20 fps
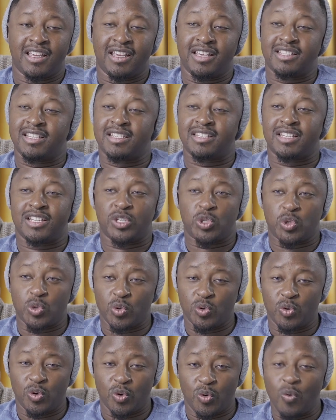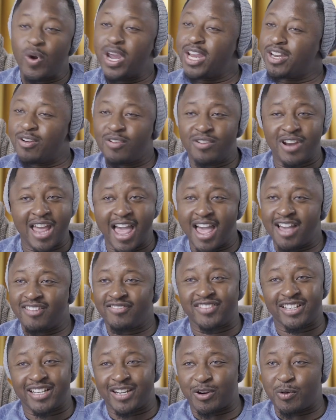He says, and two, we don't
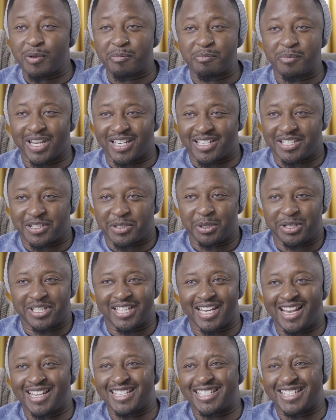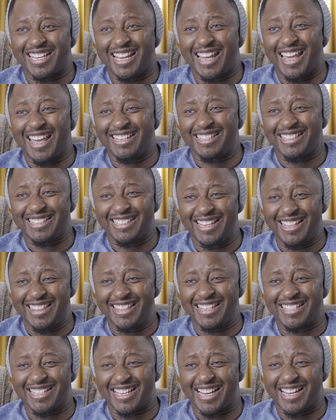have the equipment to test that in
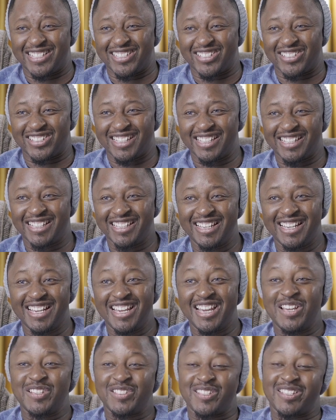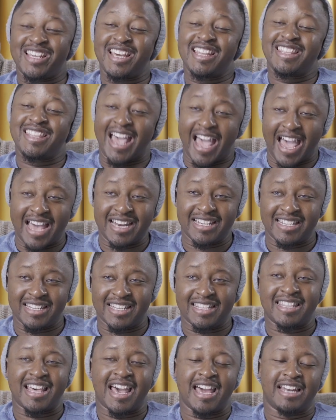this country. So that they handed
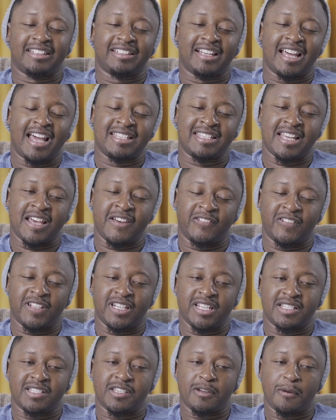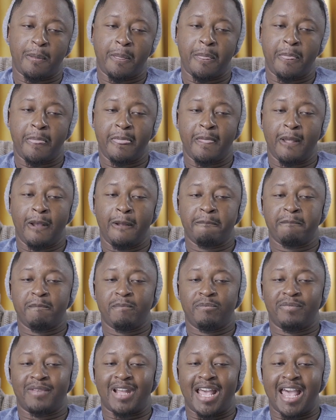in that as
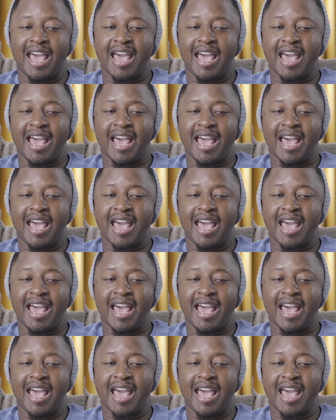evidence.